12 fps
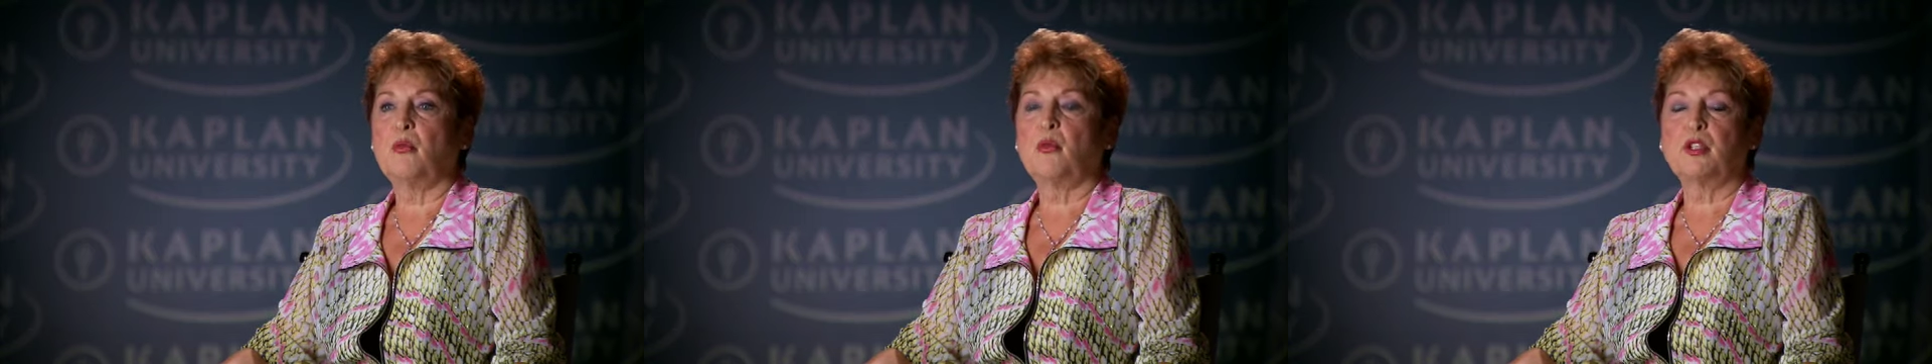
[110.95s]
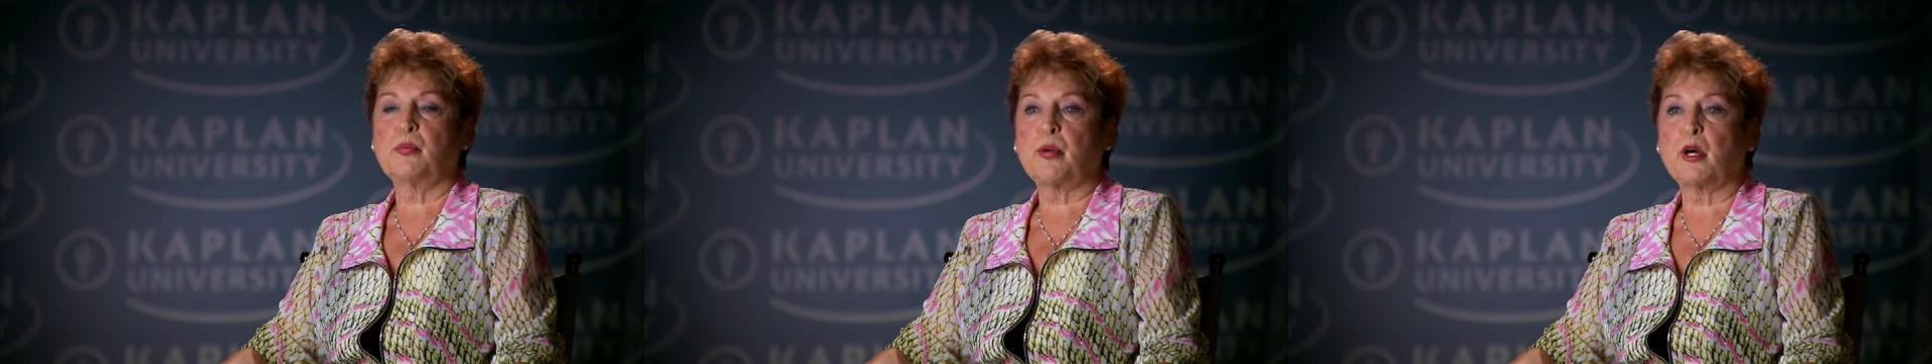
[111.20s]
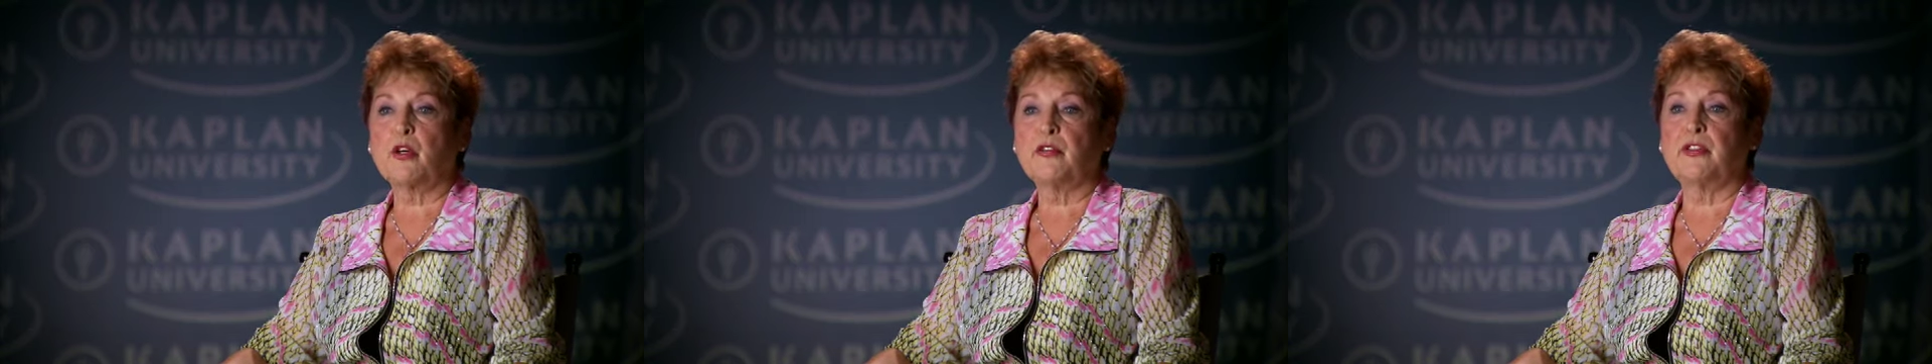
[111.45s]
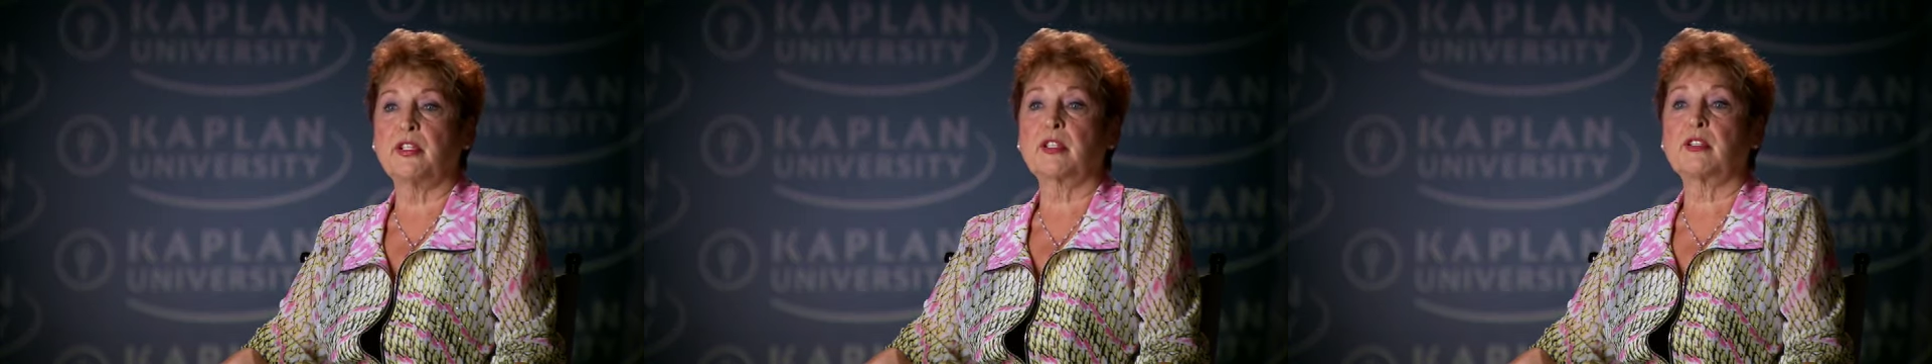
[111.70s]
was
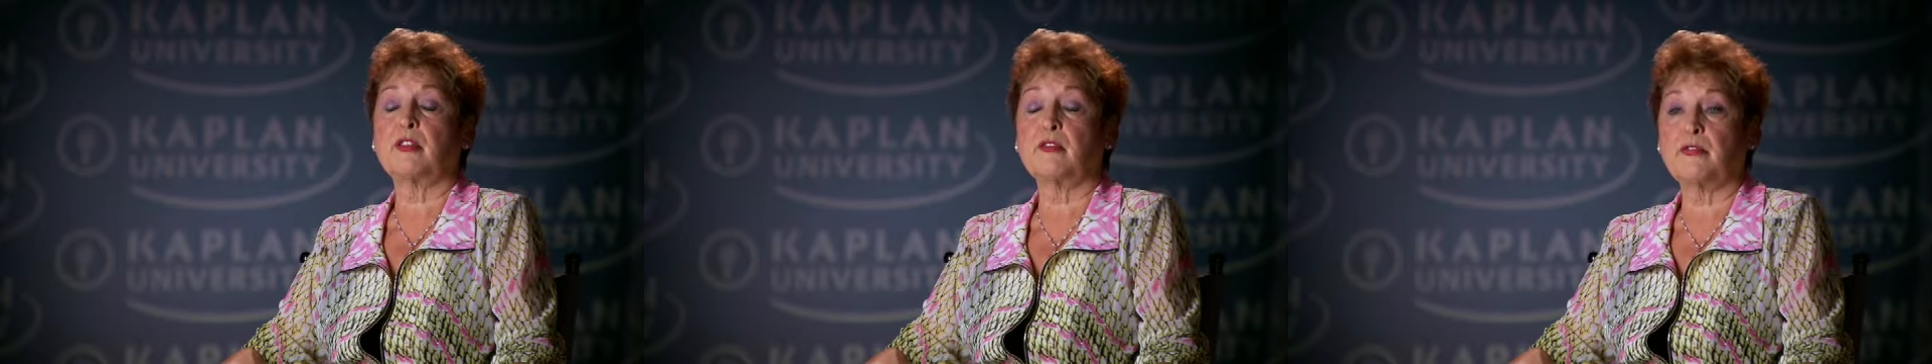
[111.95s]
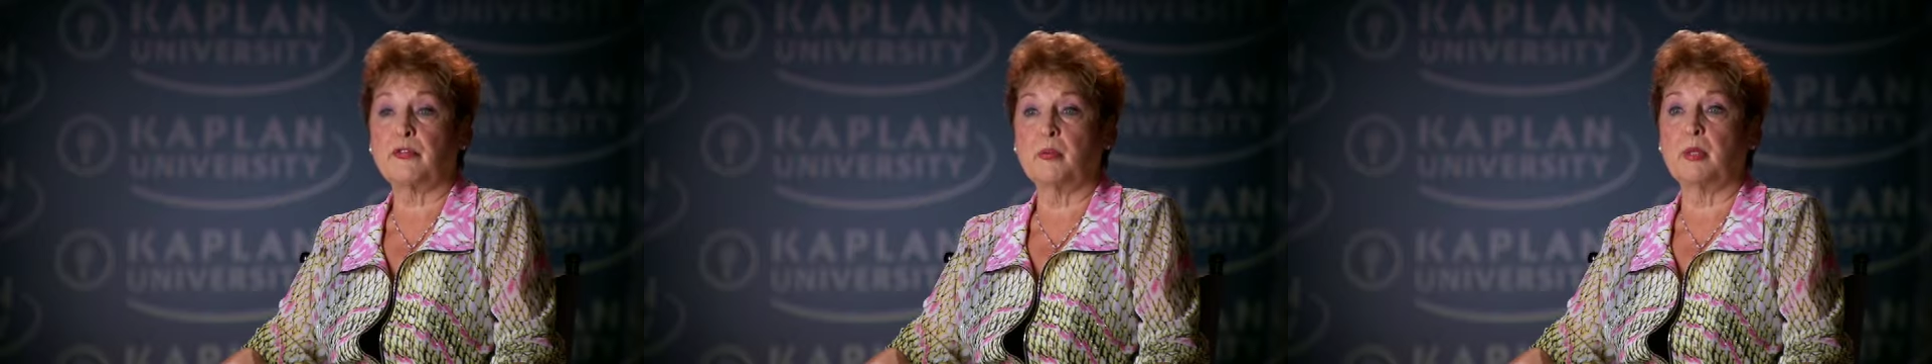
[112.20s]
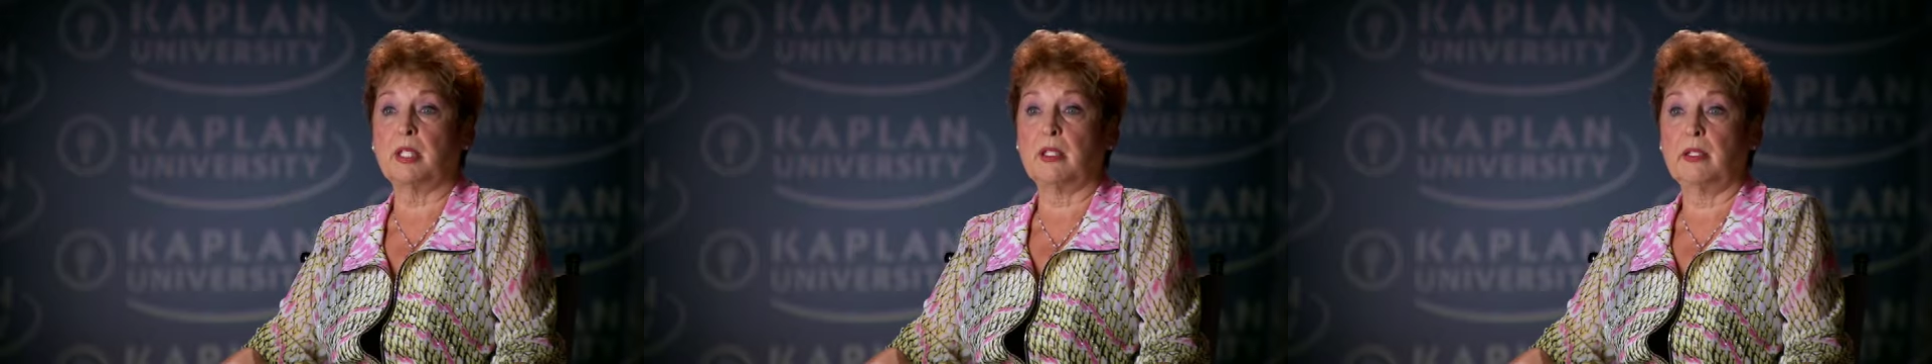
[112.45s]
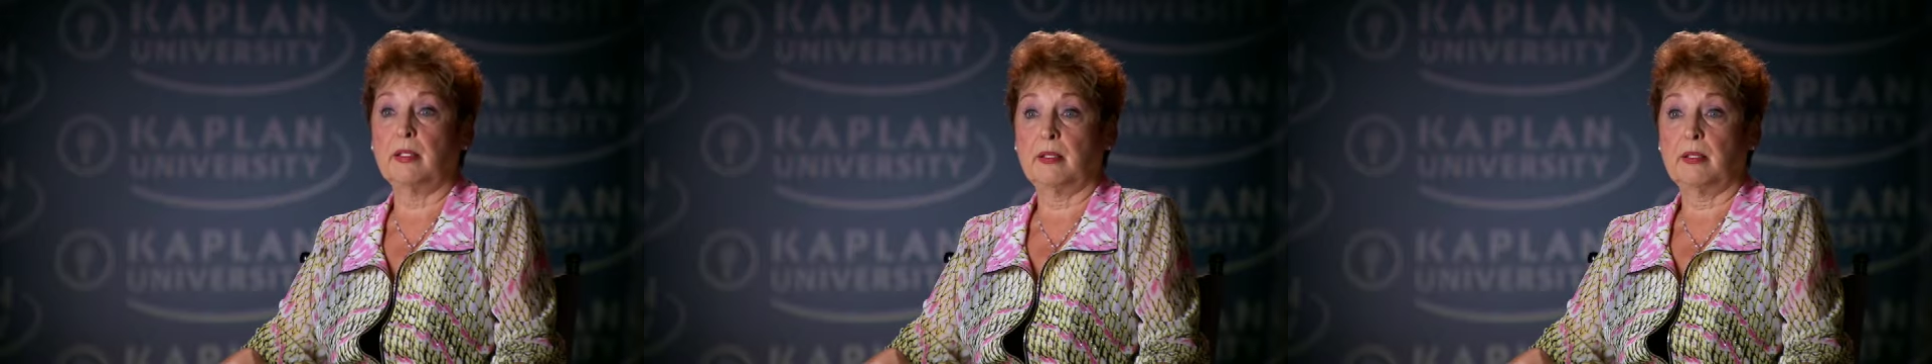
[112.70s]
perfect for me.